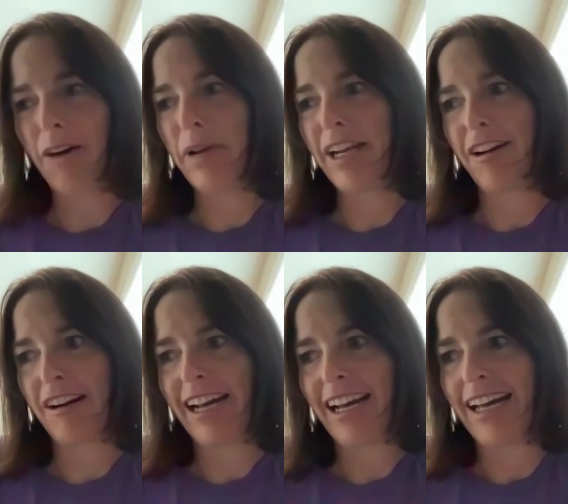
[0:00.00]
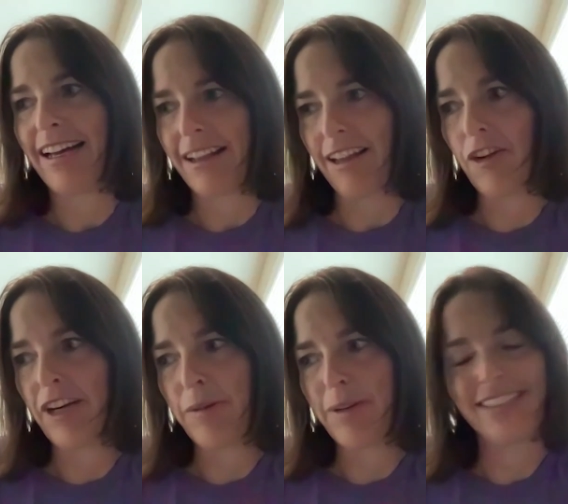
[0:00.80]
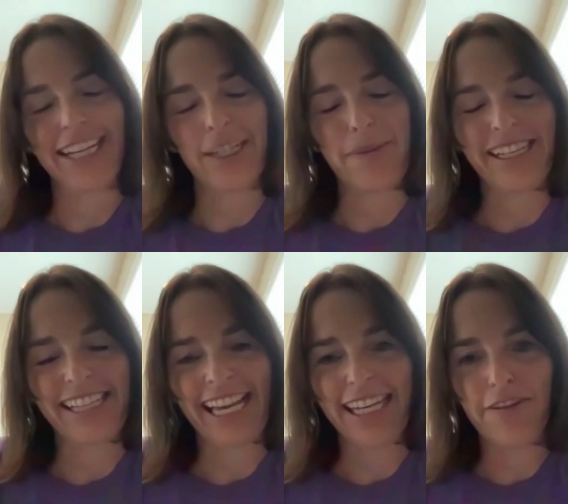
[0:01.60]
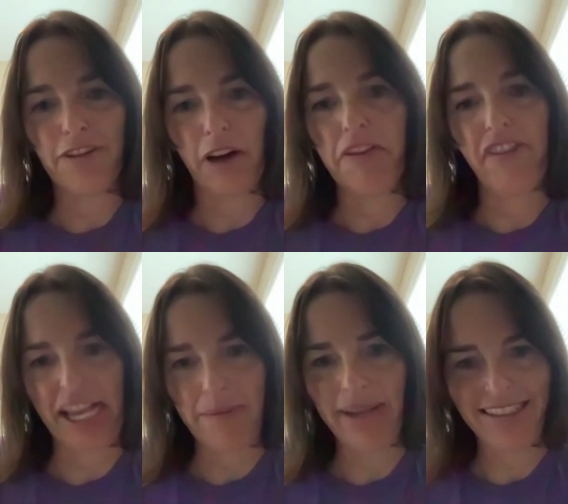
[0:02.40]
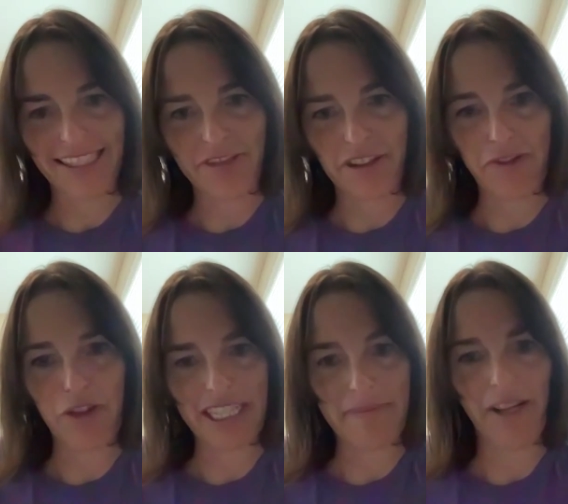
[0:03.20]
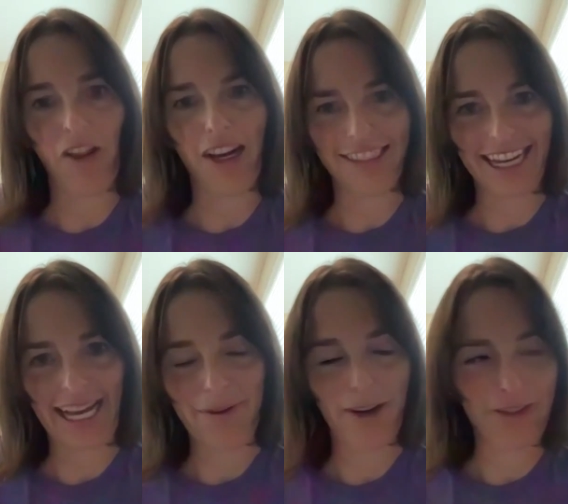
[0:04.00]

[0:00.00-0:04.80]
are we are uh, learning what it's like to be on the end of gruff fan bases for the first time in a long time